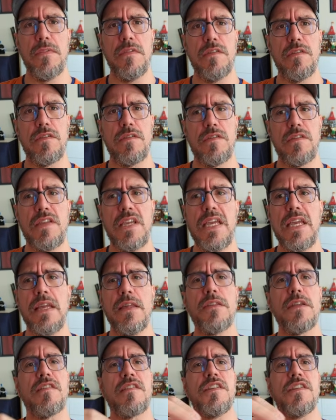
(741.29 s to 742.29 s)
seeing
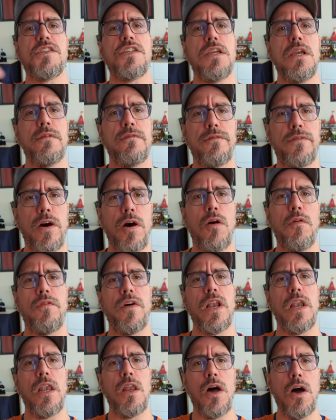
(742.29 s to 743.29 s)
the city evolve
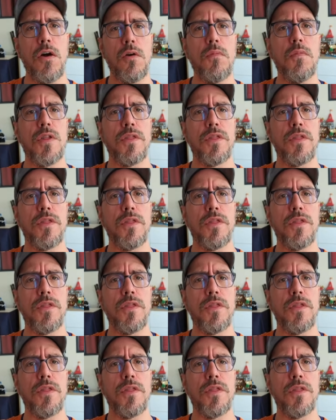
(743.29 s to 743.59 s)
along